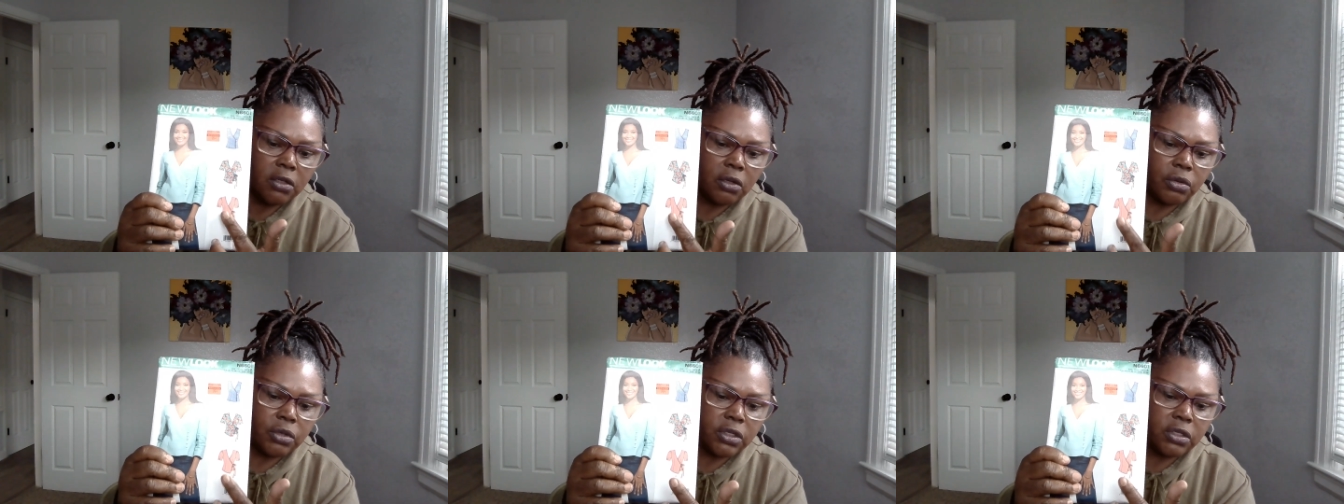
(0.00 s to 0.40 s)

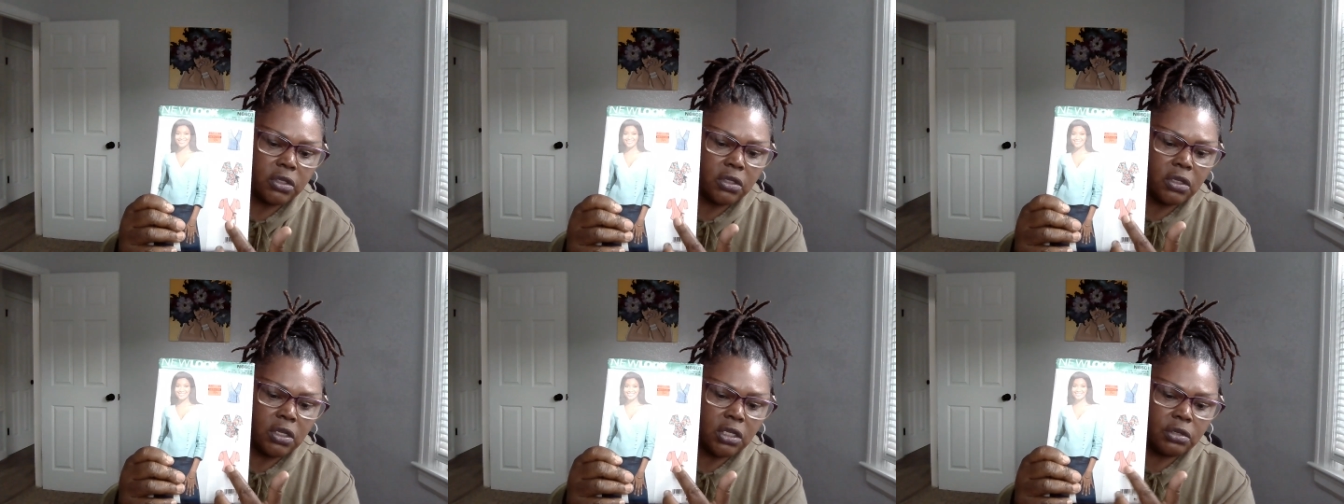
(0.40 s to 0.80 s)
So
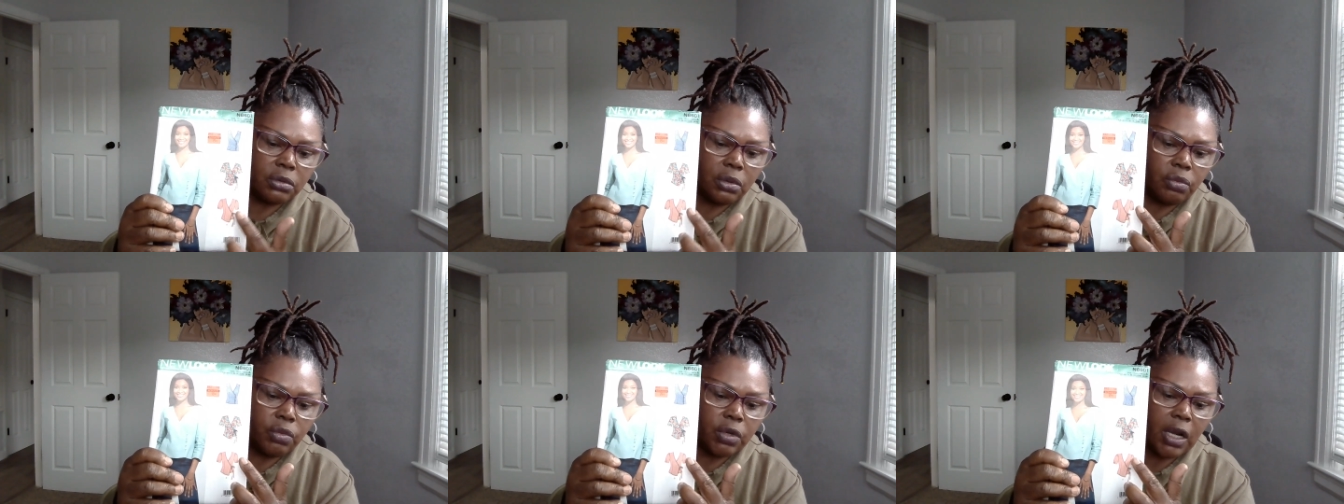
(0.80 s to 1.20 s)
it's
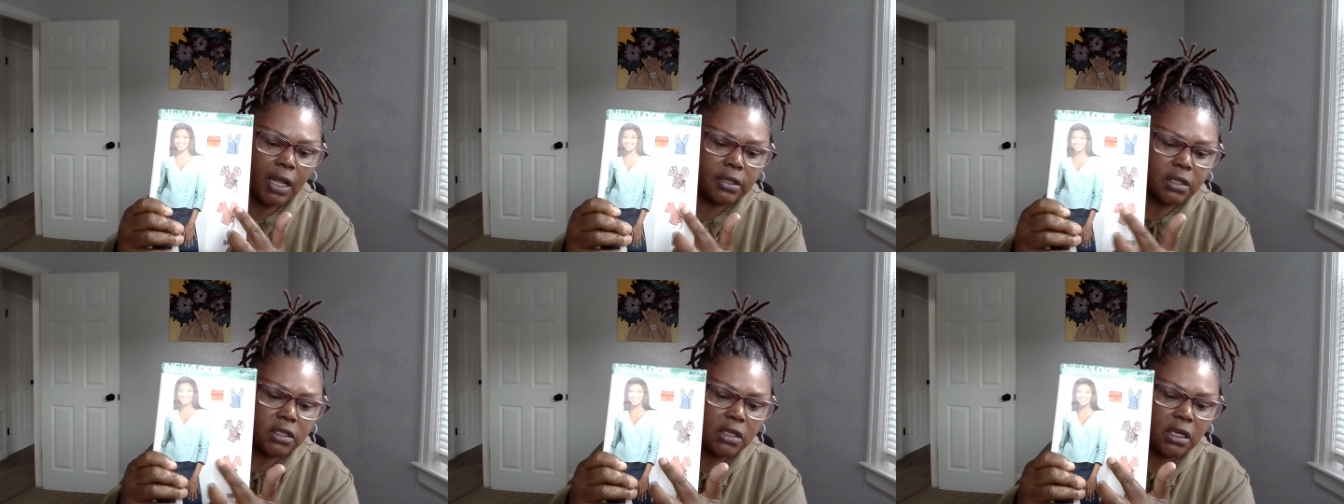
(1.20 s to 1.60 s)
this one
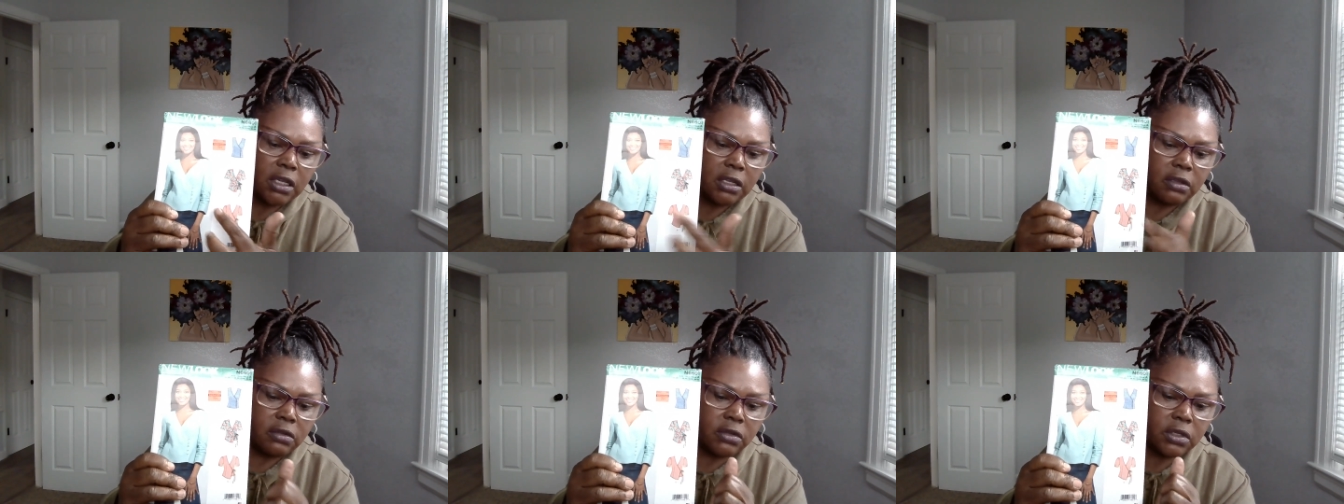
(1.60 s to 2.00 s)
without the
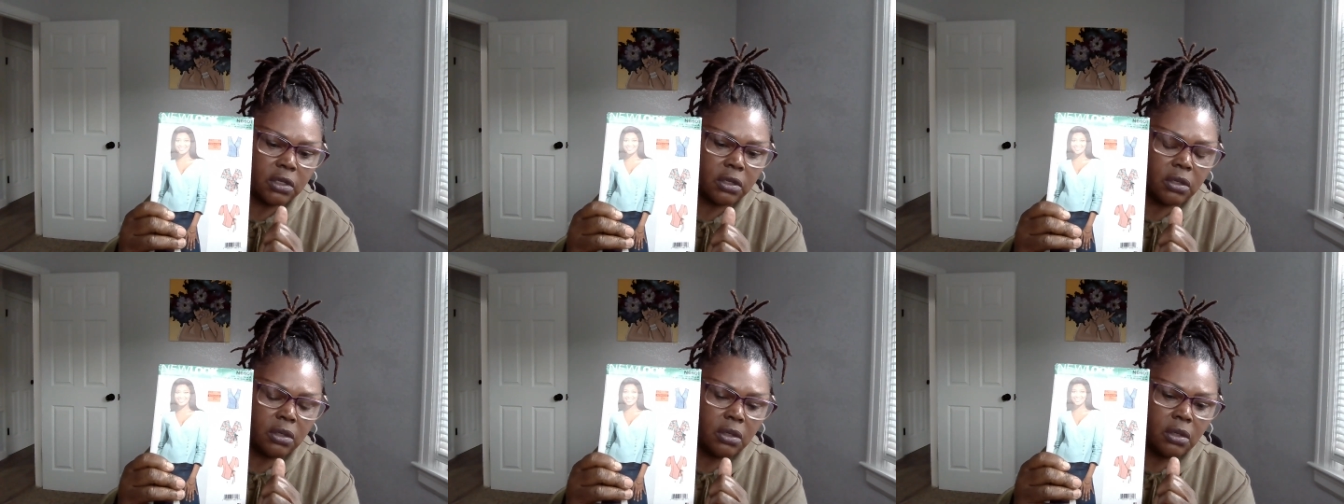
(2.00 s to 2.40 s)
sleeves
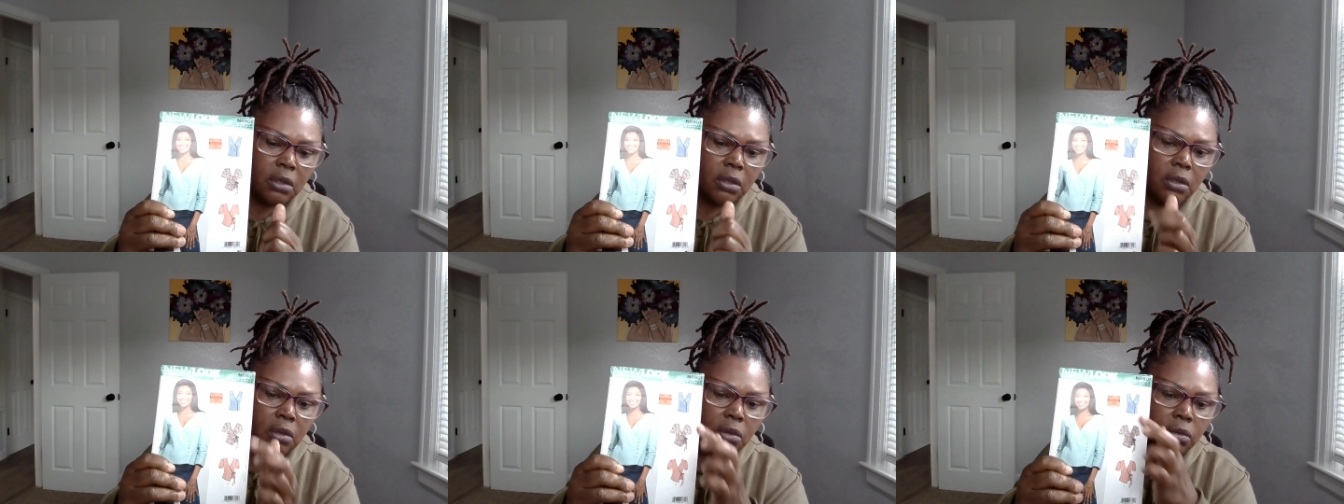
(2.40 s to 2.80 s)

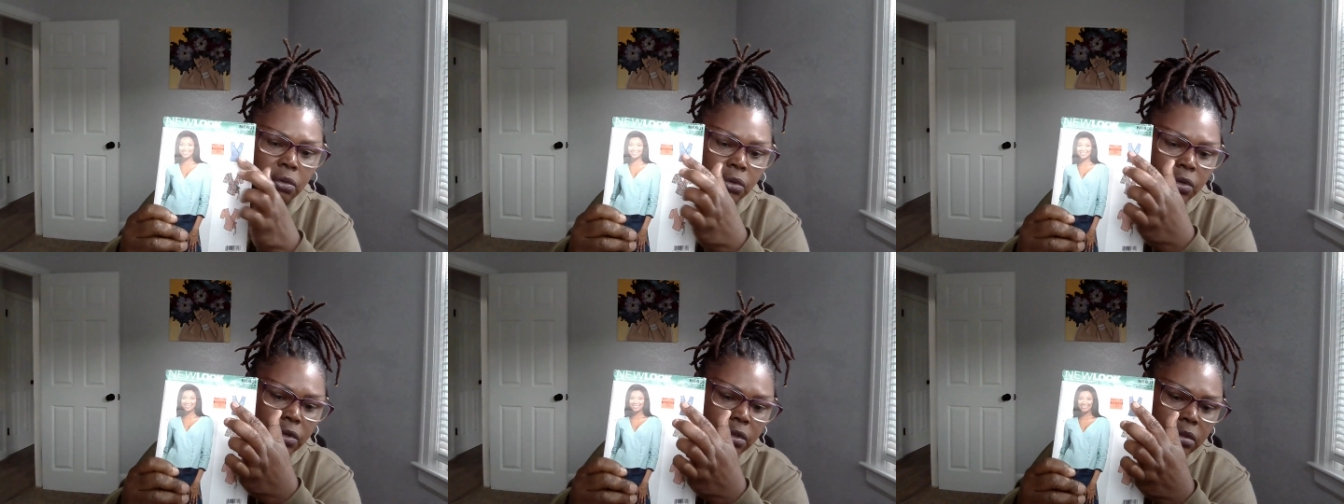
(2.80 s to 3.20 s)

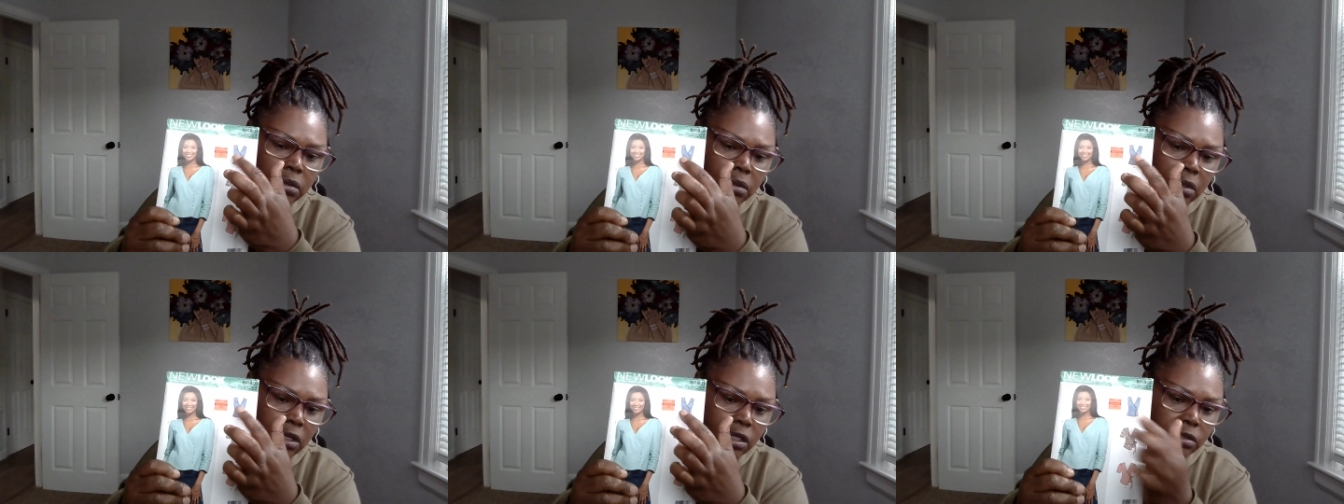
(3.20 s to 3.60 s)
or
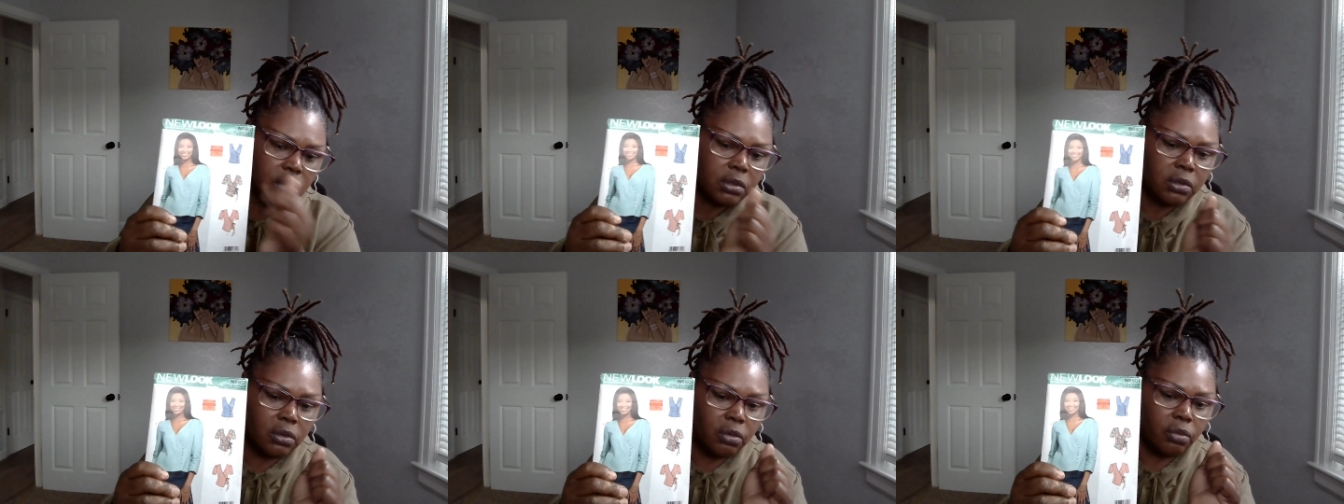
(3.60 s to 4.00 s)
this
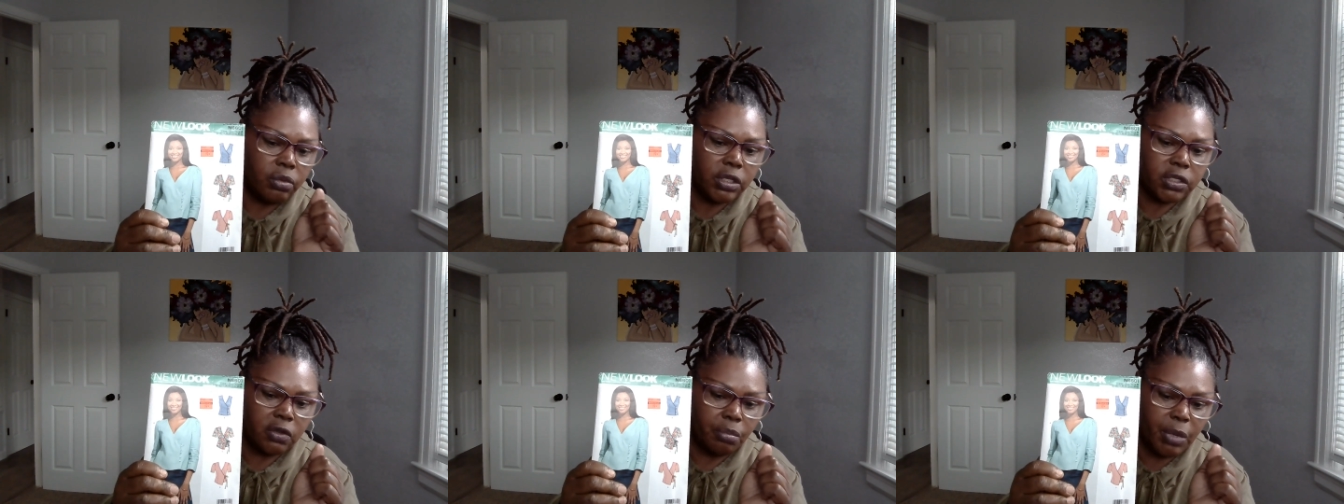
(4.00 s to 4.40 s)
one
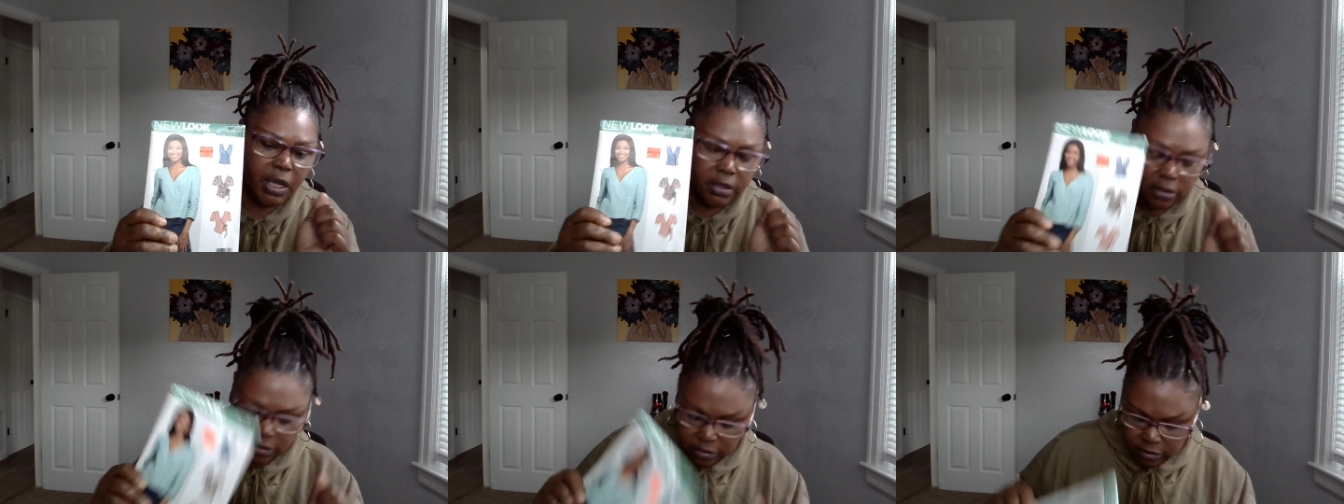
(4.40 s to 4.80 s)
with some
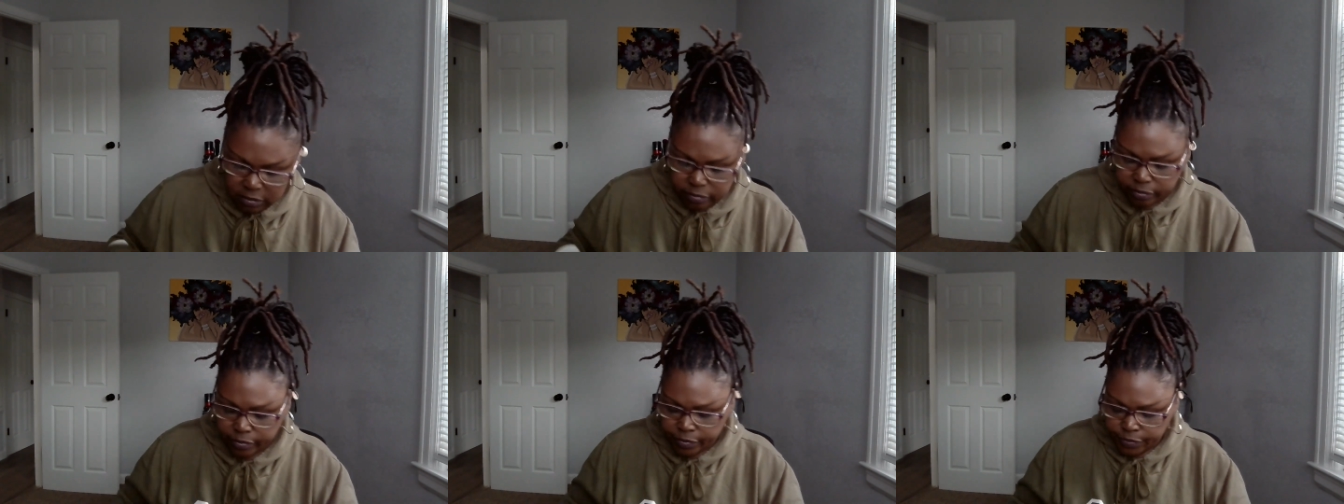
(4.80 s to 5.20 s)
buttons.